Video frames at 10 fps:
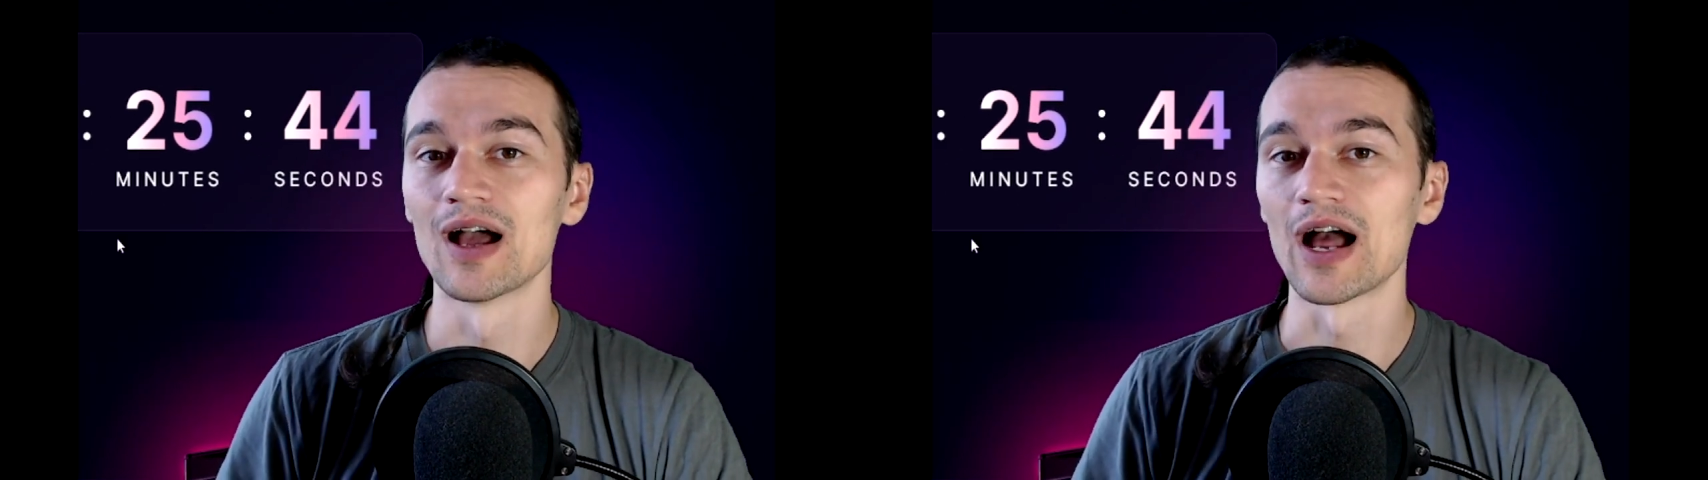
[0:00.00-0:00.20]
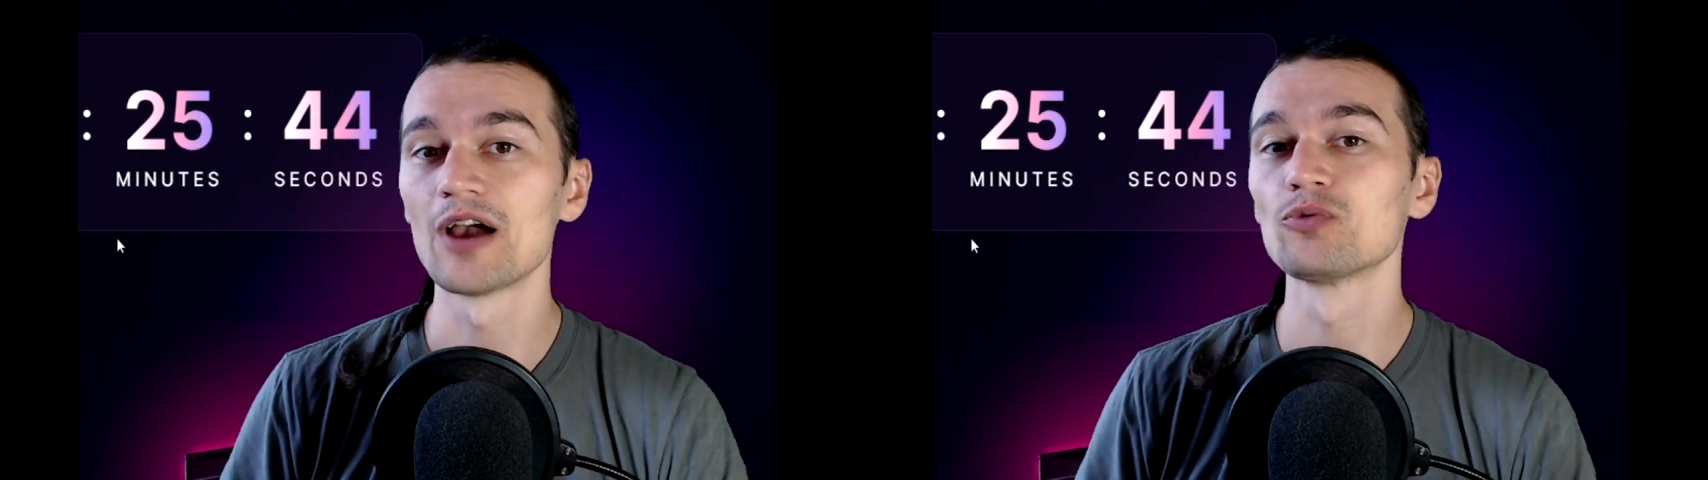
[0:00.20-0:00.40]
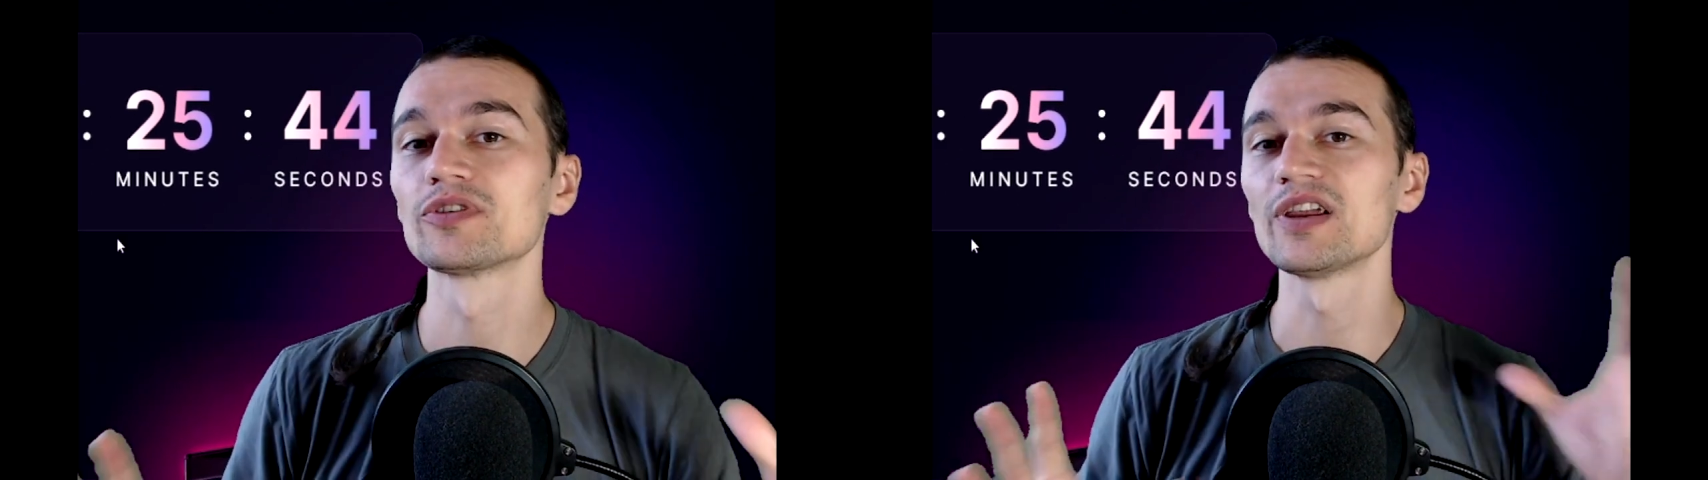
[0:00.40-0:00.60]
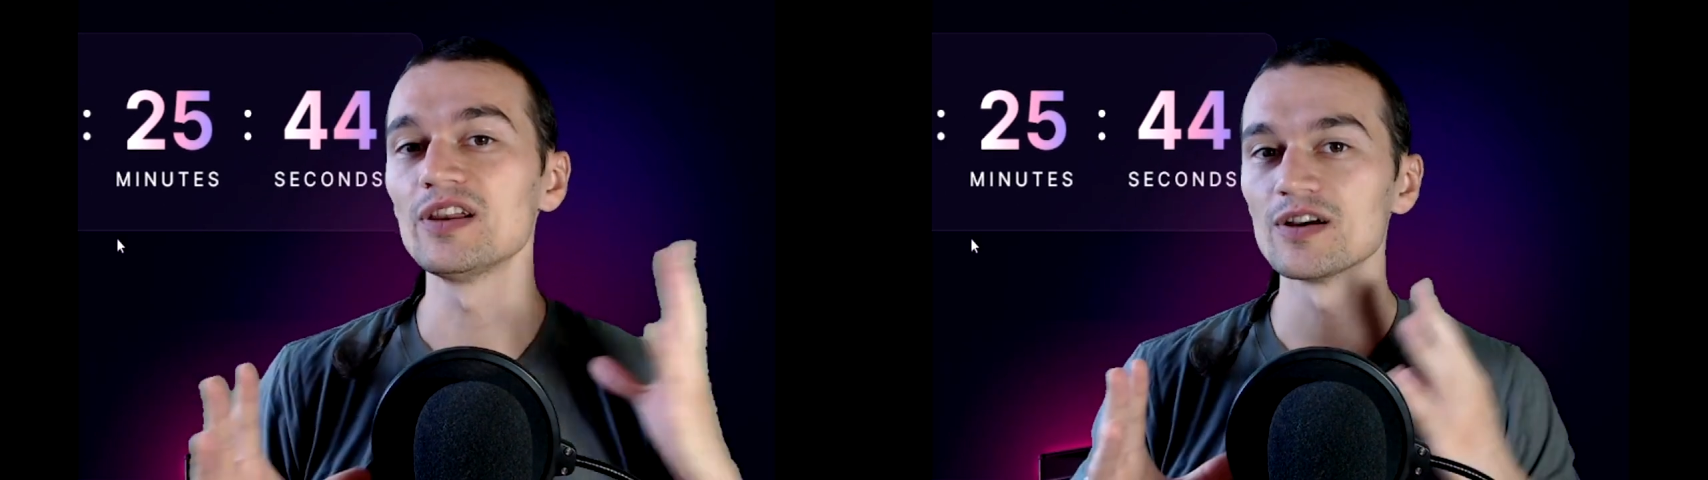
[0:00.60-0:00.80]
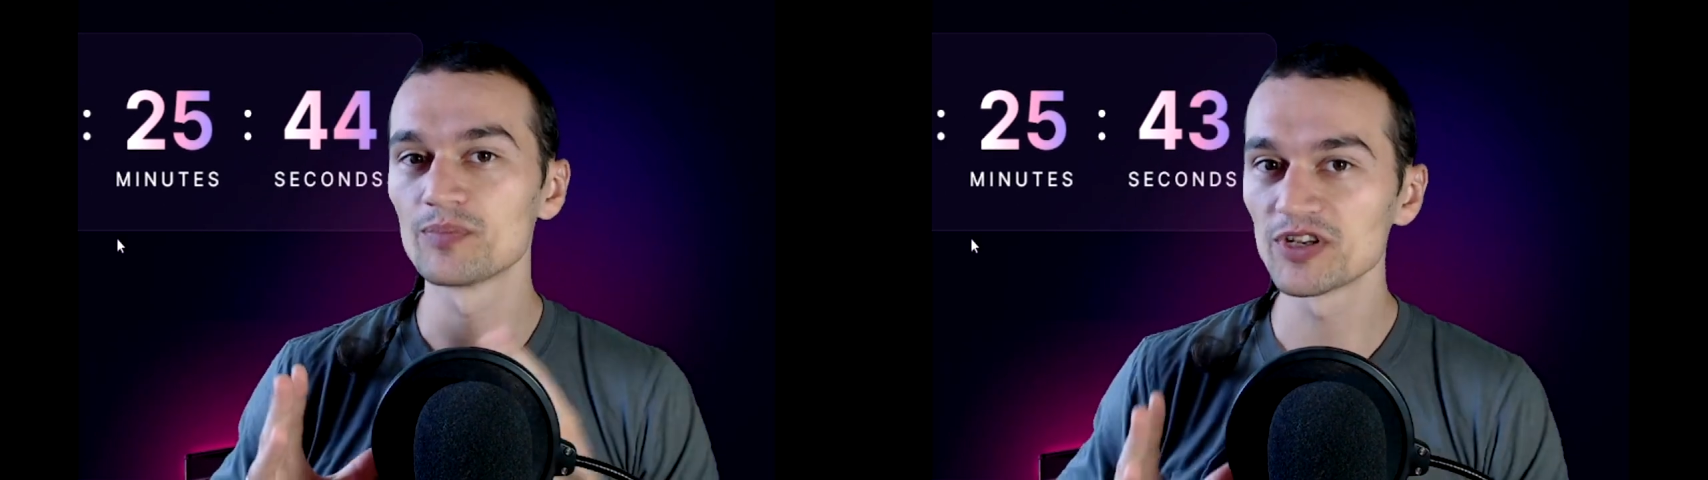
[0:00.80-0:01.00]
I would
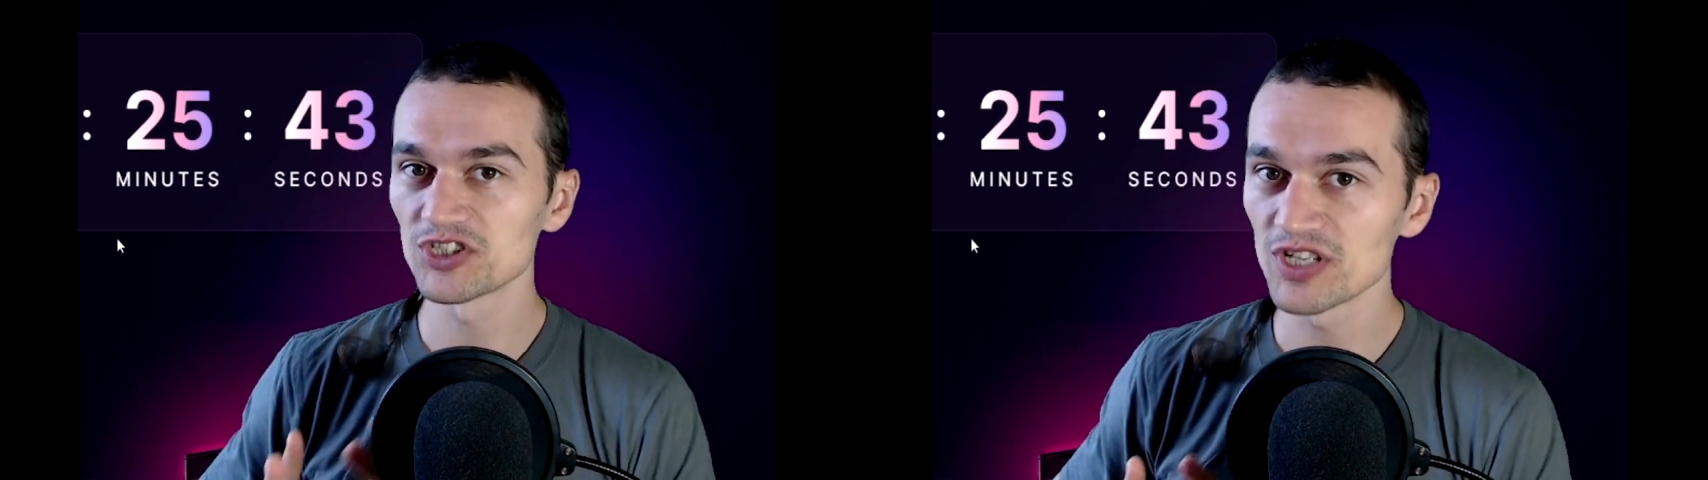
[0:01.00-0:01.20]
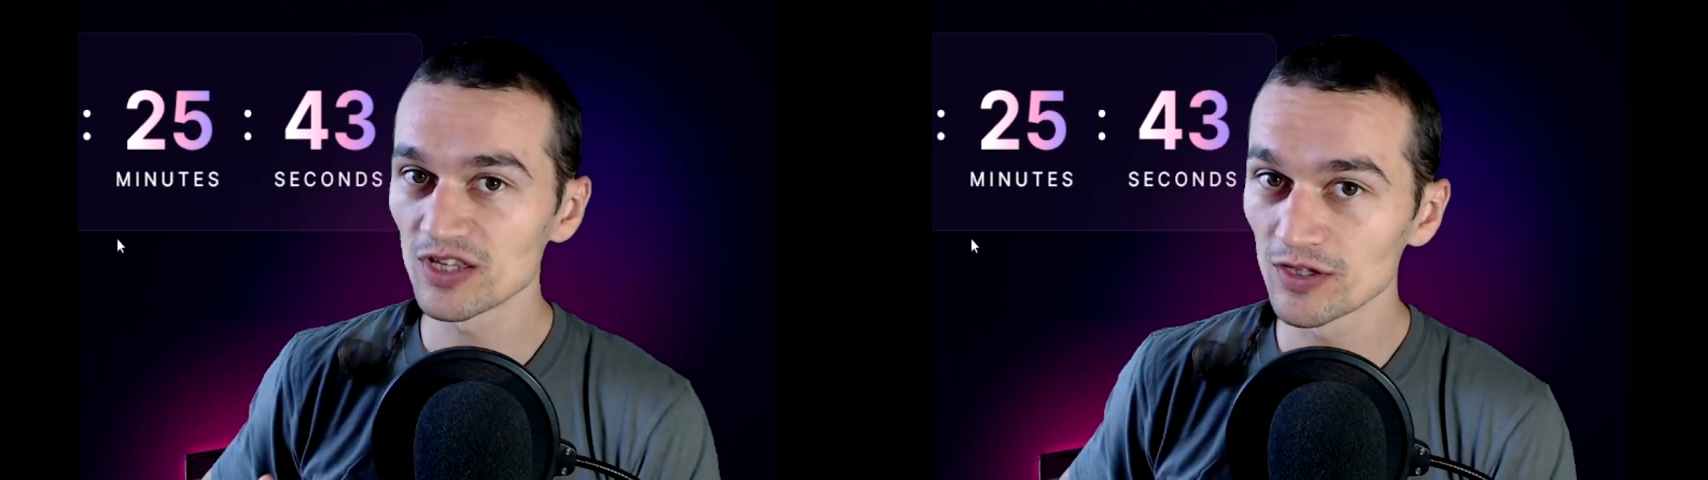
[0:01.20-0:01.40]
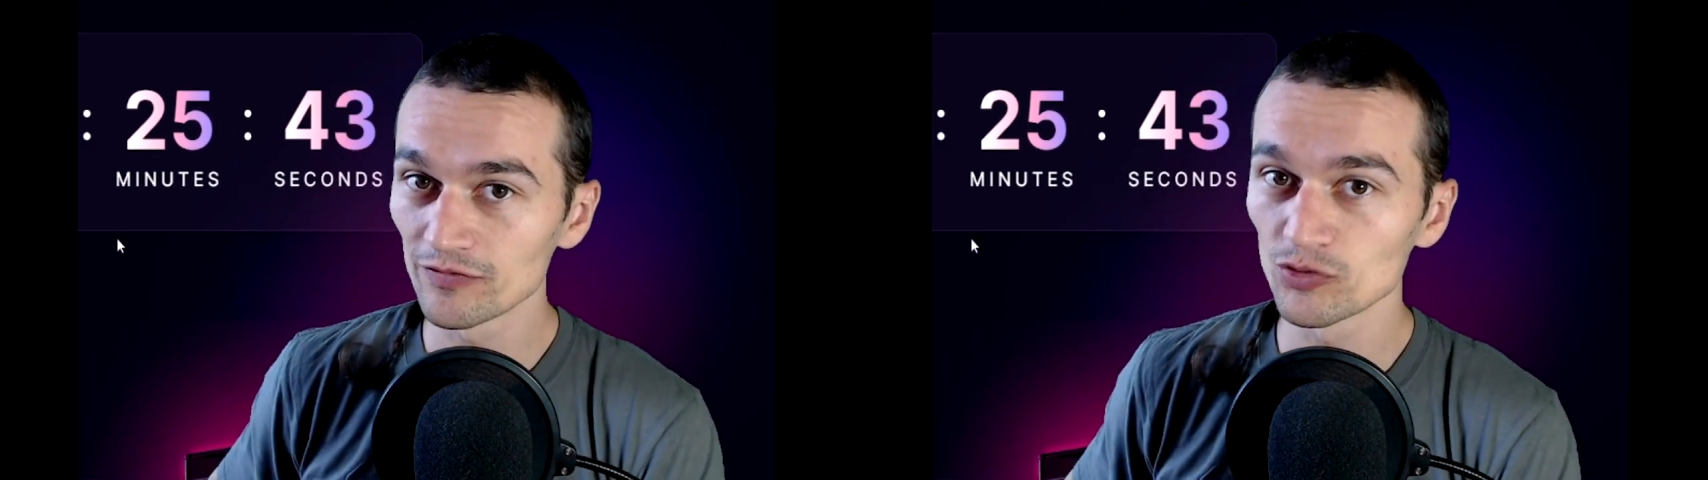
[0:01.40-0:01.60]
really appreciate if